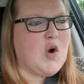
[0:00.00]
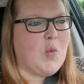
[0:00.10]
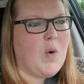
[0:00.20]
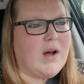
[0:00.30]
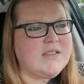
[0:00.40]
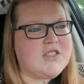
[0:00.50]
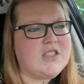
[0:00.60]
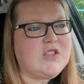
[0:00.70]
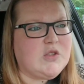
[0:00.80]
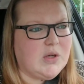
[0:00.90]
want
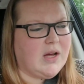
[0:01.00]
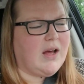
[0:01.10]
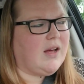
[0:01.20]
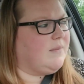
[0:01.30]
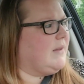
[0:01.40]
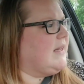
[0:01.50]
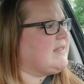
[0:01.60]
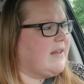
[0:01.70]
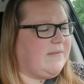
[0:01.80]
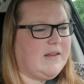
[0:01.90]
to,
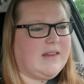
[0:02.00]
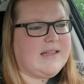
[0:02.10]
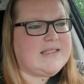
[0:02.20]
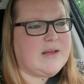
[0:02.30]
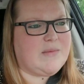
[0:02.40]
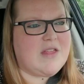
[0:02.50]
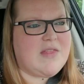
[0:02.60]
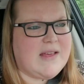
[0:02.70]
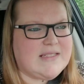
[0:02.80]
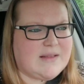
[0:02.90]
because I feel like some of the
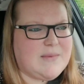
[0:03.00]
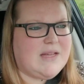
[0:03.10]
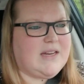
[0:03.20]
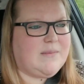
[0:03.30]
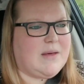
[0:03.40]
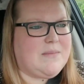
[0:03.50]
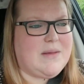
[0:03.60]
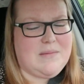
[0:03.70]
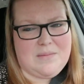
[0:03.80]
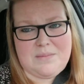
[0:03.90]
things I'm eating might
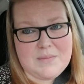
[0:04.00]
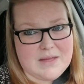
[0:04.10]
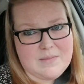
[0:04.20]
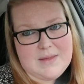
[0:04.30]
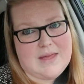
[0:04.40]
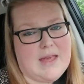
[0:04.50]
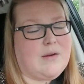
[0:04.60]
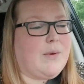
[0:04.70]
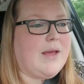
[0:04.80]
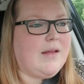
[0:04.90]
be making me
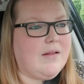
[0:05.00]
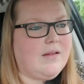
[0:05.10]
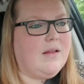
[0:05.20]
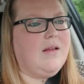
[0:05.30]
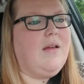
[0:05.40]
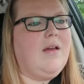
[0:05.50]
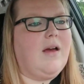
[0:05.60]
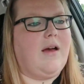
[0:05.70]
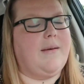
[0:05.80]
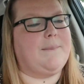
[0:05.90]
gain weight.
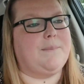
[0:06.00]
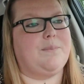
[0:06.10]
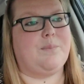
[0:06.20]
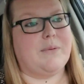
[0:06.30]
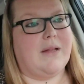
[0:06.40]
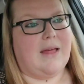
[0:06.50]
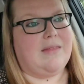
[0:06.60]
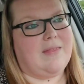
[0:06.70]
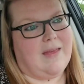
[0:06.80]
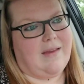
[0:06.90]
But I
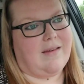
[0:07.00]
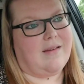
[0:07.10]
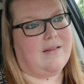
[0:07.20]
think